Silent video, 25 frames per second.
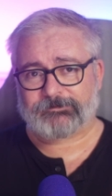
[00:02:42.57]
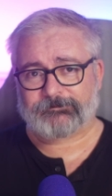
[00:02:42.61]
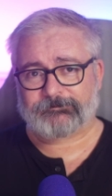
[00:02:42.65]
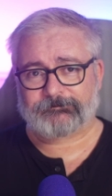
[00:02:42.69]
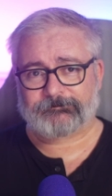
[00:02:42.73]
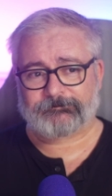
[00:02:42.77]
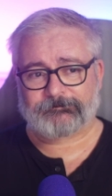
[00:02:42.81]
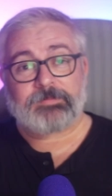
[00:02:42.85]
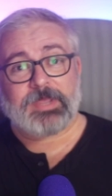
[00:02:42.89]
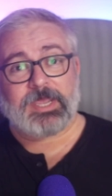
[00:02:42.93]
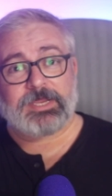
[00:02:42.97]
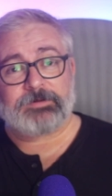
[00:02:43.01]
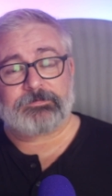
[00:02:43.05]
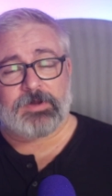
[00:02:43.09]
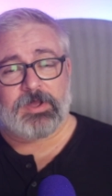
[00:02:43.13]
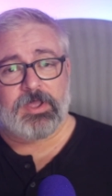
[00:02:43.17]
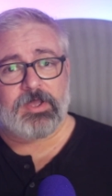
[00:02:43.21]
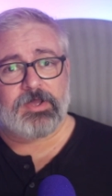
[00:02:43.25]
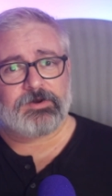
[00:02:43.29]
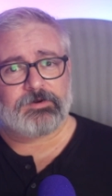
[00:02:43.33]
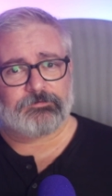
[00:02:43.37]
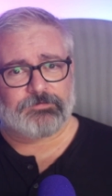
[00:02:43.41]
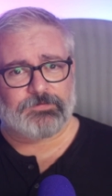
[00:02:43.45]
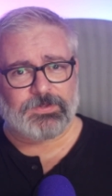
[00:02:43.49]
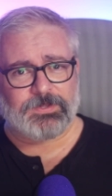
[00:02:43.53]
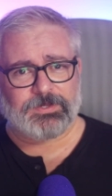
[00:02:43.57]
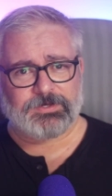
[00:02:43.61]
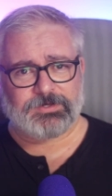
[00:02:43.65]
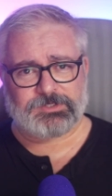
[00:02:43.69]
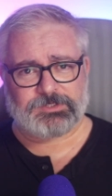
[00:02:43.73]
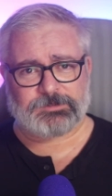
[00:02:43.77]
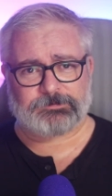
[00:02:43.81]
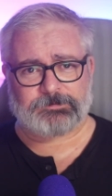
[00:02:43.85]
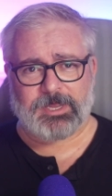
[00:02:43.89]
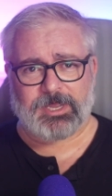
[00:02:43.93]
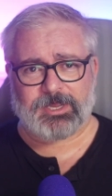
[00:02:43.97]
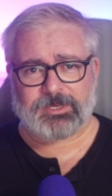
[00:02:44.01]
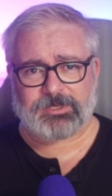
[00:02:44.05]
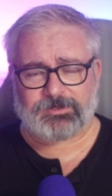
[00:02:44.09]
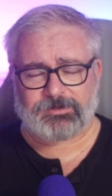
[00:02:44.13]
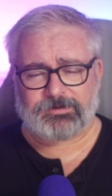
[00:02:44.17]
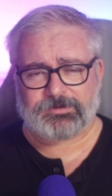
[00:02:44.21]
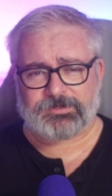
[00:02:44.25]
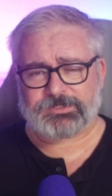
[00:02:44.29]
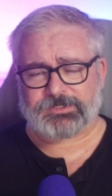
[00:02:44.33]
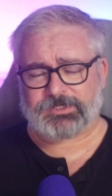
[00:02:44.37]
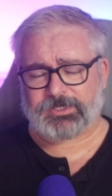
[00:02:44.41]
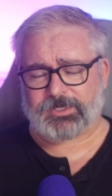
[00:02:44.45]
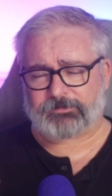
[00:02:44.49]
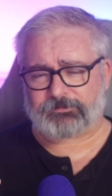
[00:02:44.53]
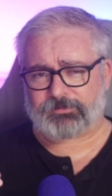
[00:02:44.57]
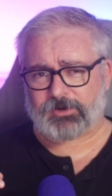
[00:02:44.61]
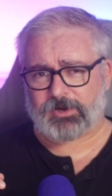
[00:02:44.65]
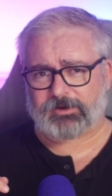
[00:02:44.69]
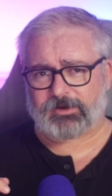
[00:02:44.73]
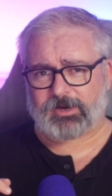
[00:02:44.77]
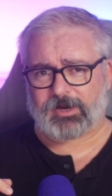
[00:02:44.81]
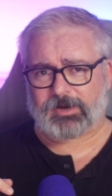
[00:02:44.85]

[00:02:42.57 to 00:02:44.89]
So I made my own a few years back using a